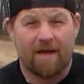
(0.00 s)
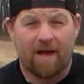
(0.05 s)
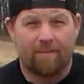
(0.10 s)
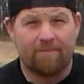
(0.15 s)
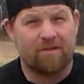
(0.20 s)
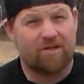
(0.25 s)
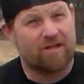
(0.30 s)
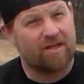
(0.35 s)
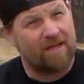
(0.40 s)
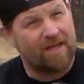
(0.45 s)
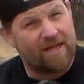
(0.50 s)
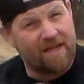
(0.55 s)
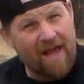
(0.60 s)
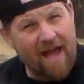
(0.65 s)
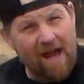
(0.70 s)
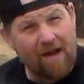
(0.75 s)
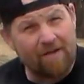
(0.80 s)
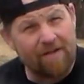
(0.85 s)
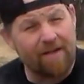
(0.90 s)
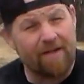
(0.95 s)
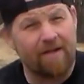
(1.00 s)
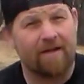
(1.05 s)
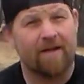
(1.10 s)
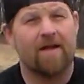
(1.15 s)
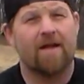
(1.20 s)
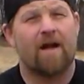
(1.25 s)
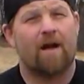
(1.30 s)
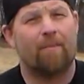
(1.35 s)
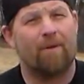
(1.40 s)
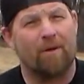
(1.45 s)
I'm just going to get out here,
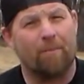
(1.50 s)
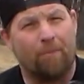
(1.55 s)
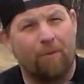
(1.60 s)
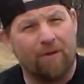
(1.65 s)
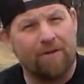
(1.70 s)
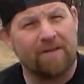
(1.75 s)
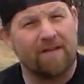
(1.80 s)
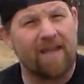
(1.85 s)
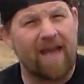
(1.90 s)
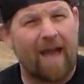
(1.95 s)
I'm going to put the